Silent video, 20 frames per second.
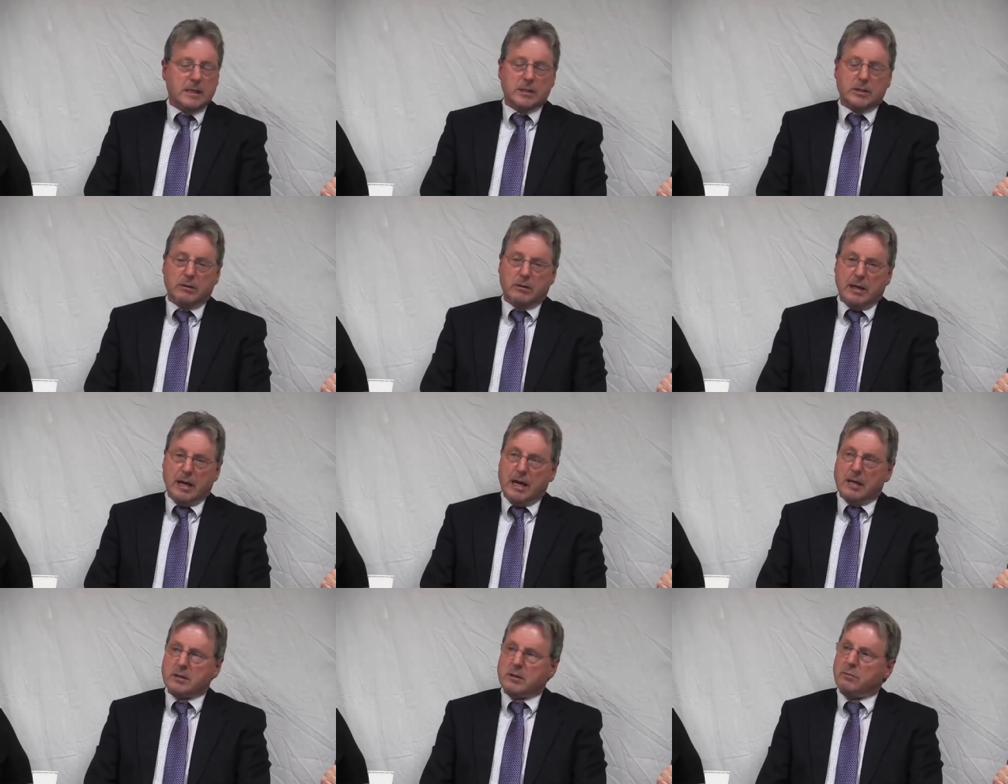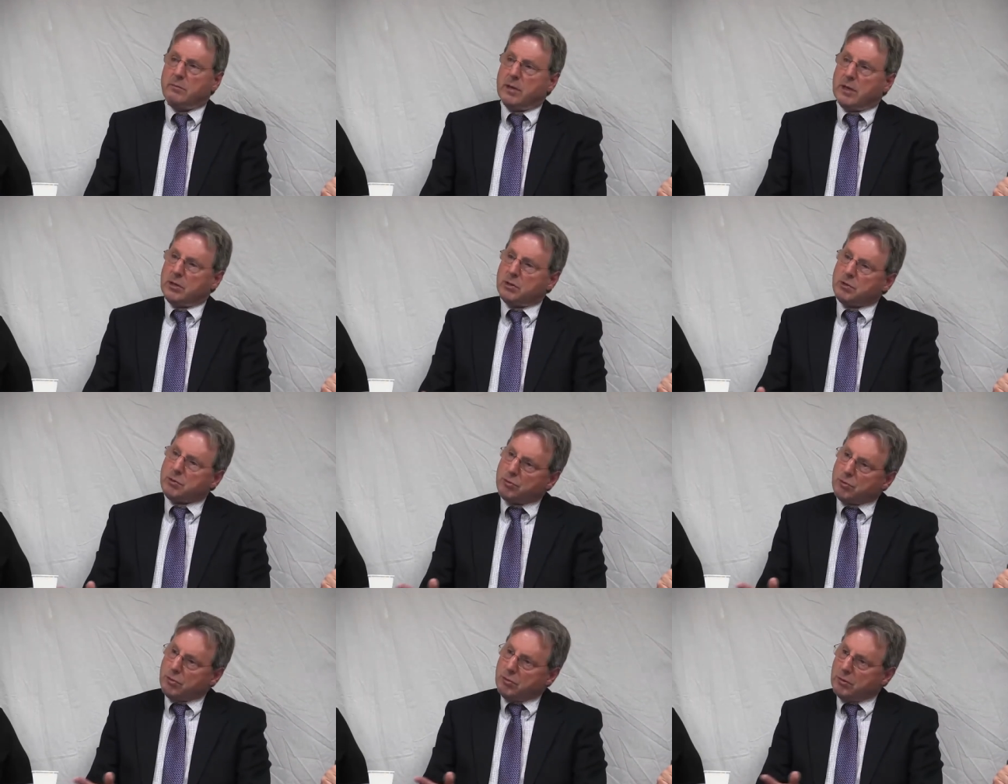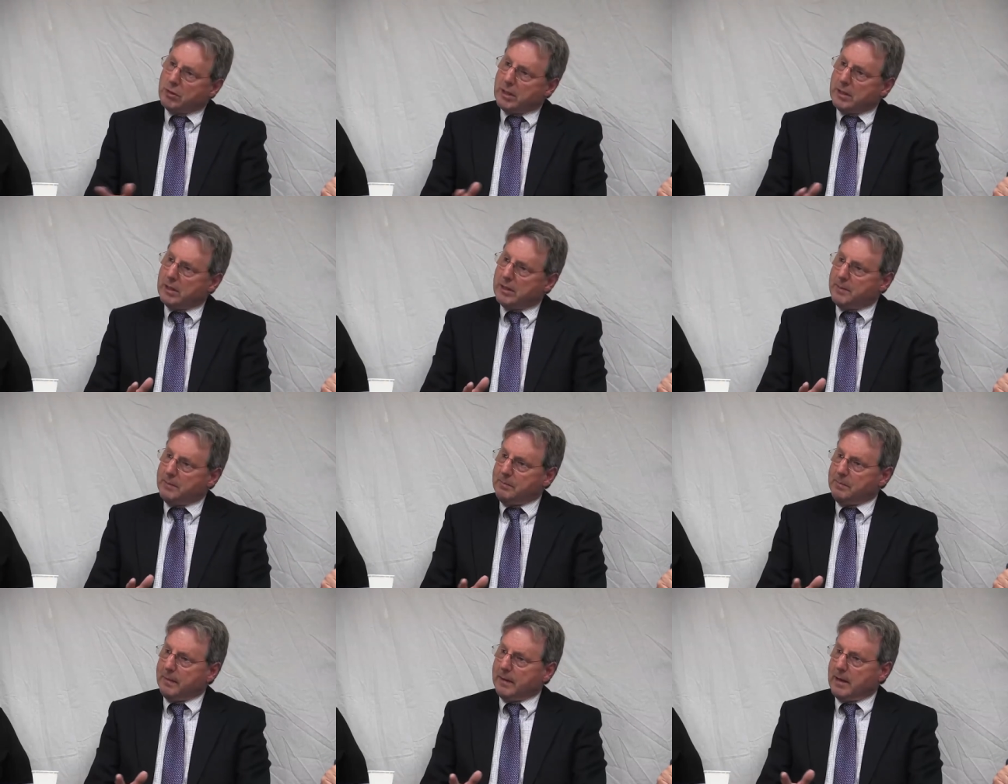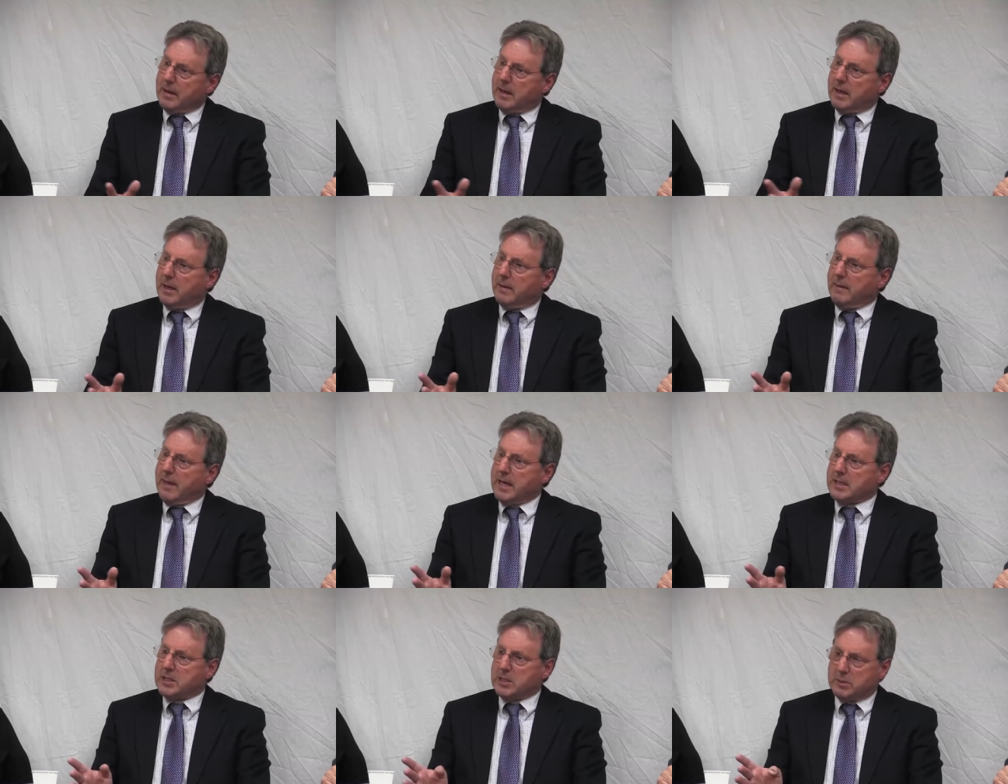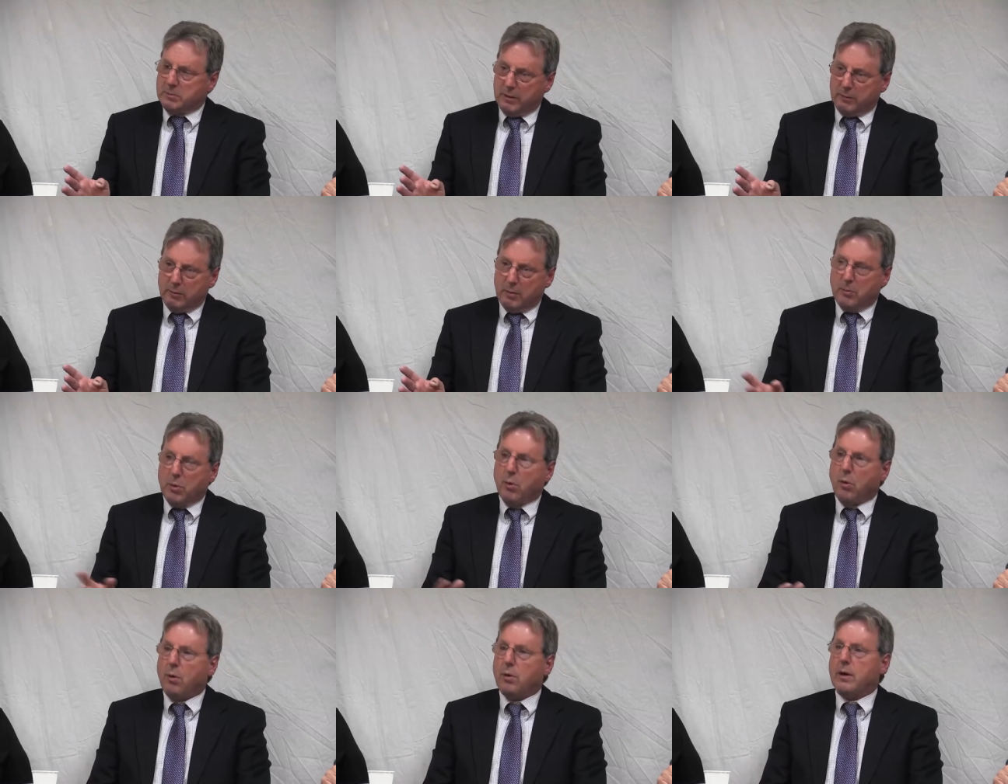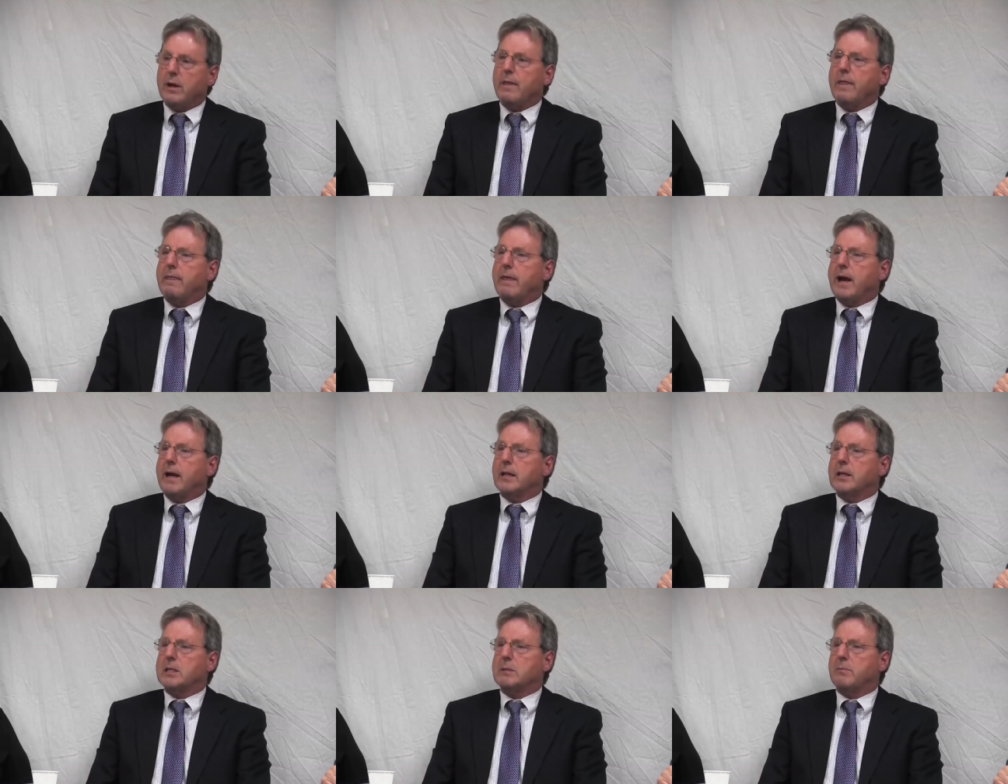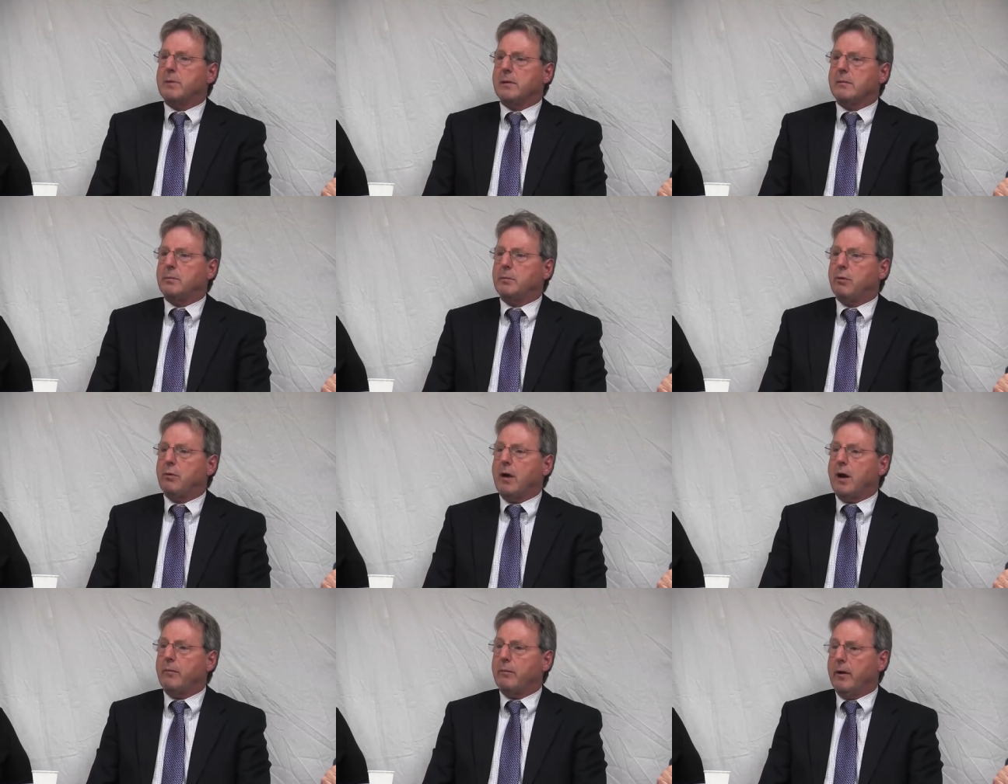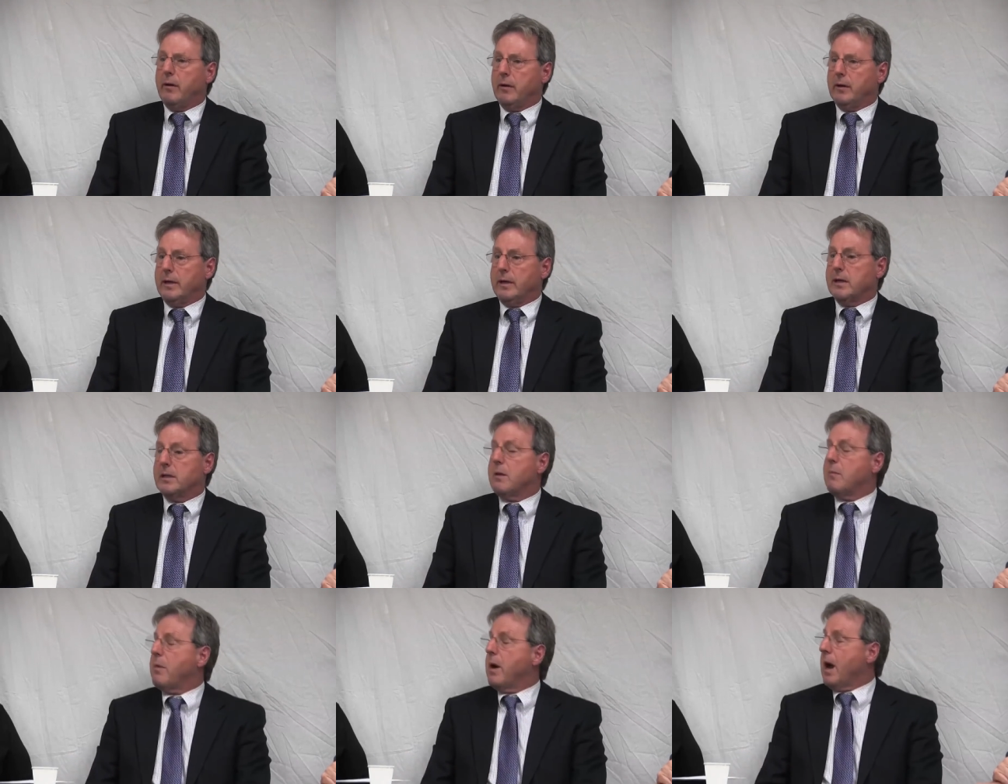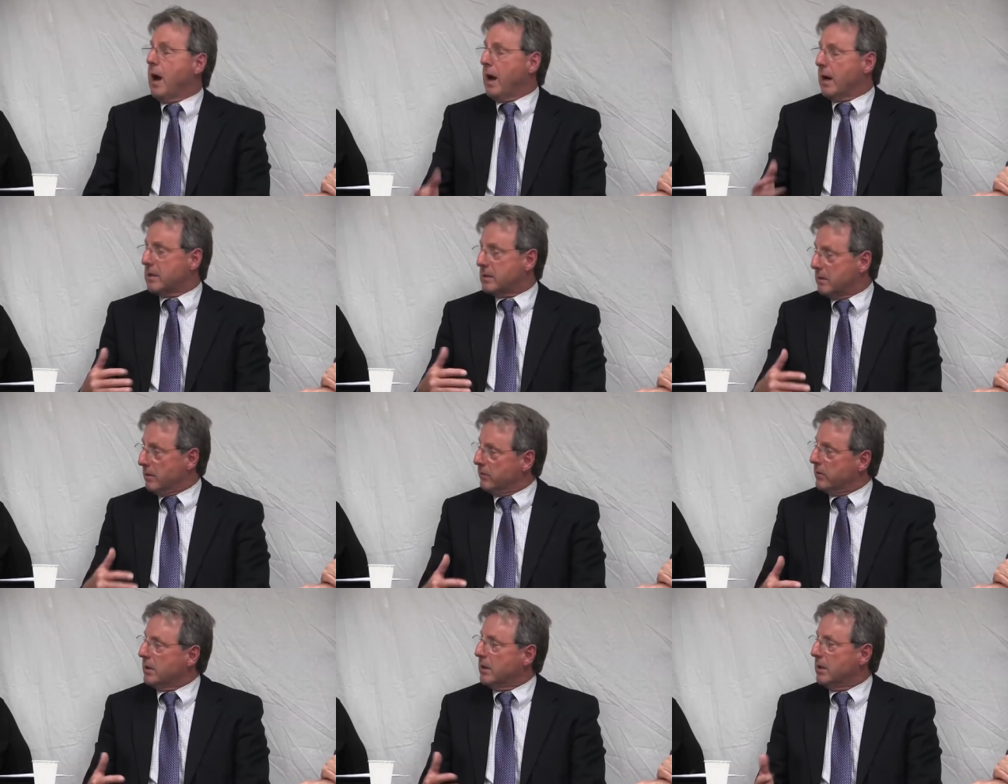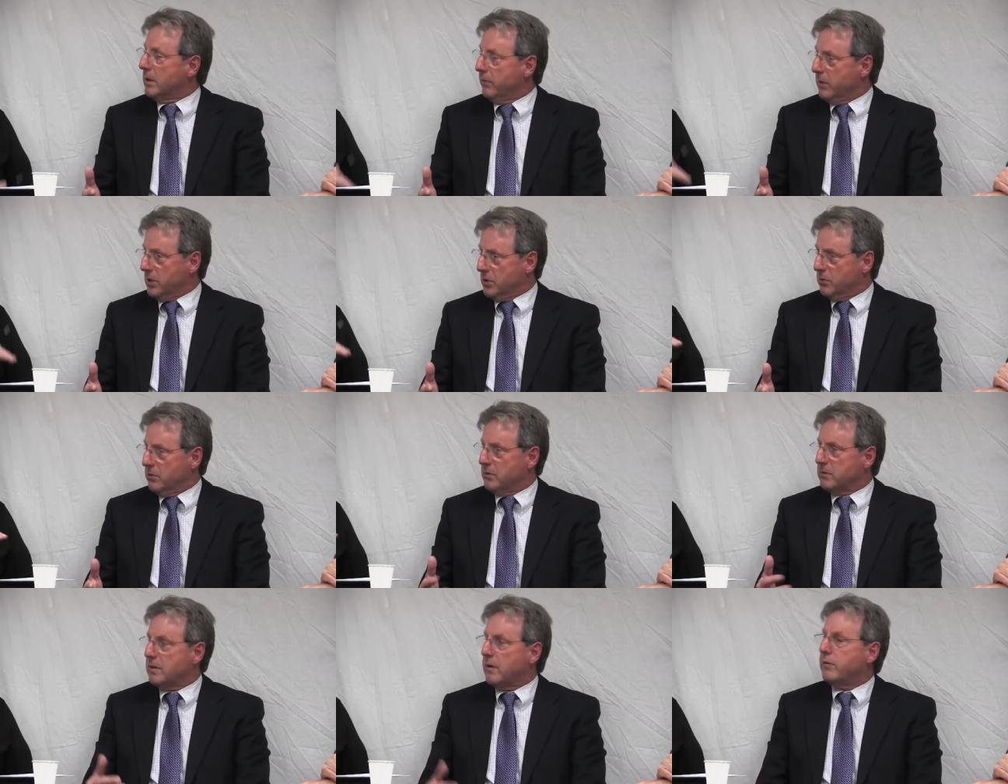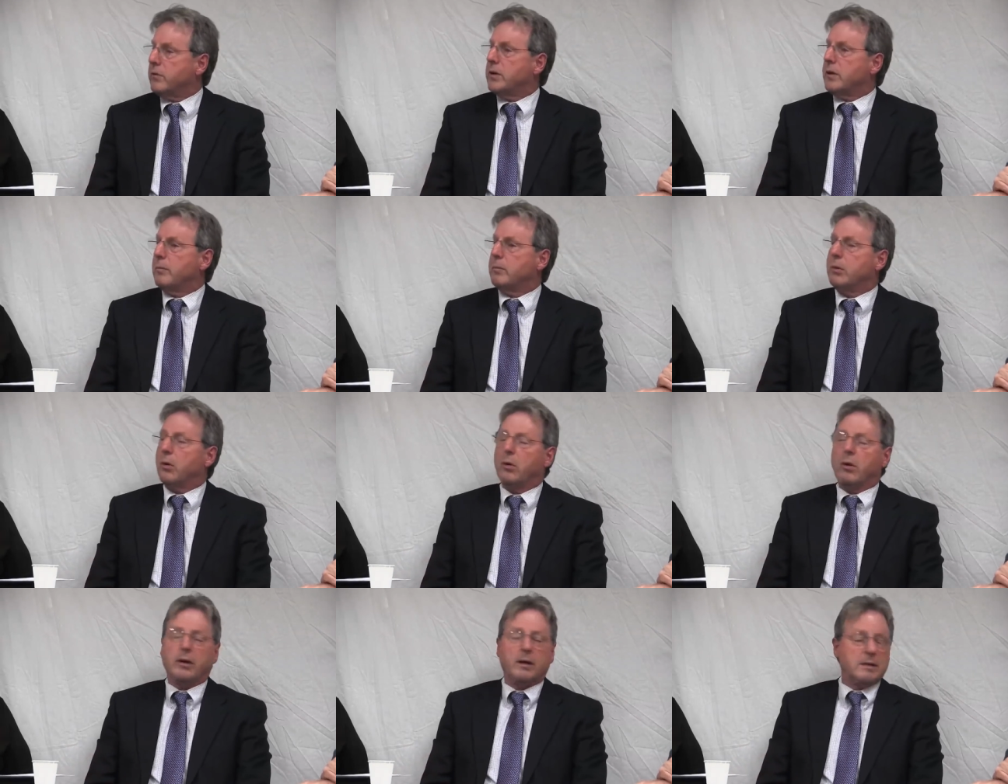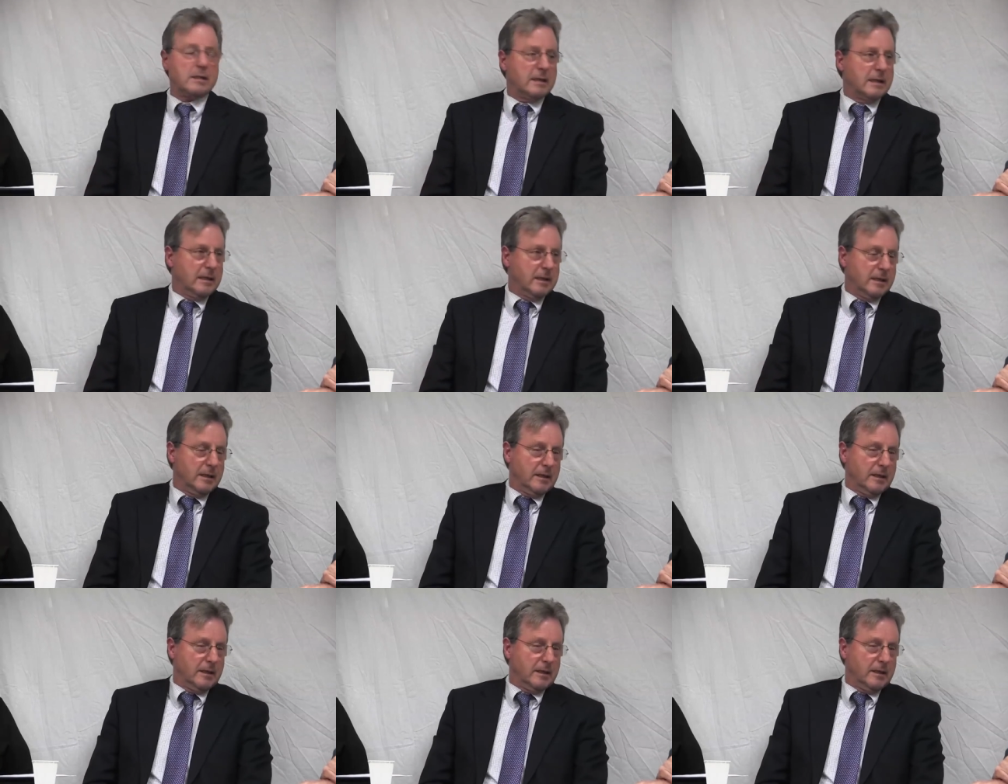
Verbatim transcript: So it hasn't been truly, as it's been reported, that it's been primarily on the backs of the individuals, of the employees.